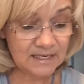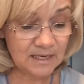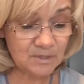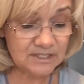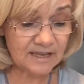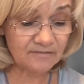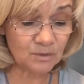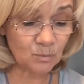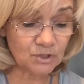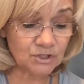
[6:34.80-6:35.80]
Number
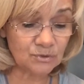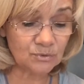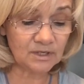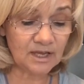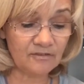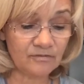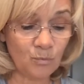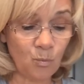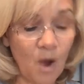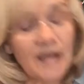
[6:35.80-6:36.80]
seven, what do you love?
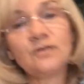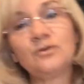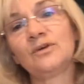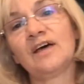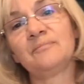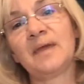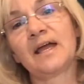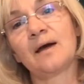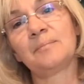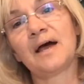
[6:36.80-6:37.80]
Why do you love
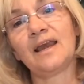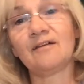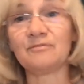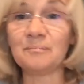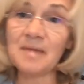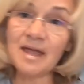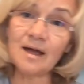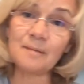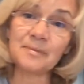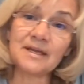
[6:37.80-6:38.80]
makeup? I love
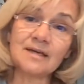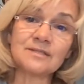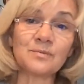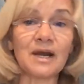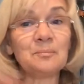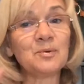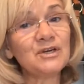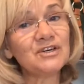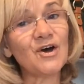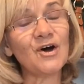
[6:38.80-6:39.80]
makeup because when I
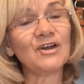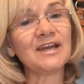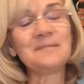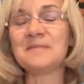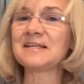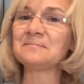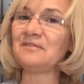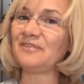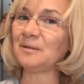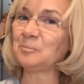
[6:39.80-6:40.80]
put it on, it makes
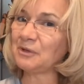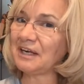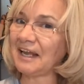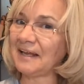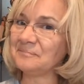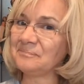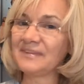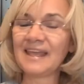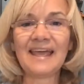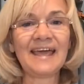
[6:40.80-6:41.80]
me feel pretty
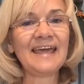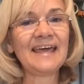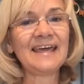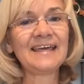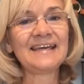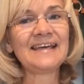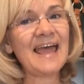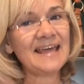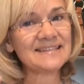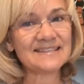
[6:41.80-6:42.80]
and it
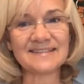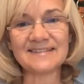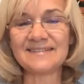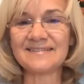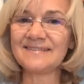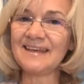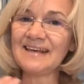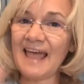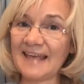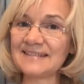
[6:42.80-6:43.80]
enhances,
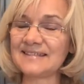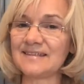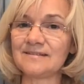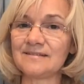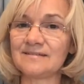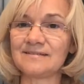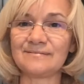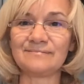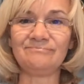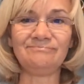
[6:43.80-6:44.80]
enhances
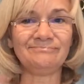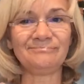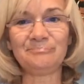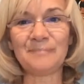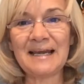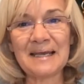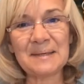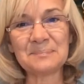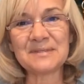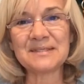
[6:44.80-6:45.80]
my
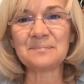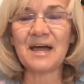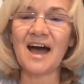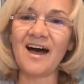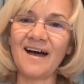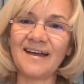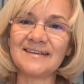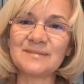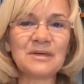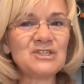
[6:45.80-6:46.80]
lips, my
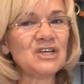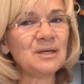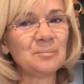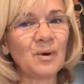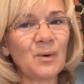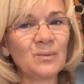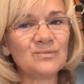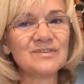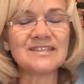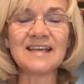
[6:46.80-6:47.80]
eyes, my
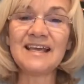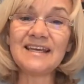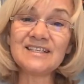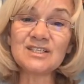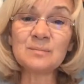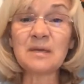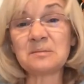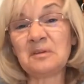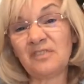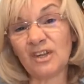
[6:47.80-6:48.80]
cheekbones. It just
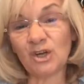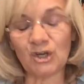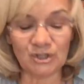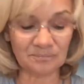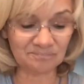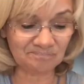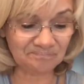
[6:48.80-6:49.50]
makes me feel good.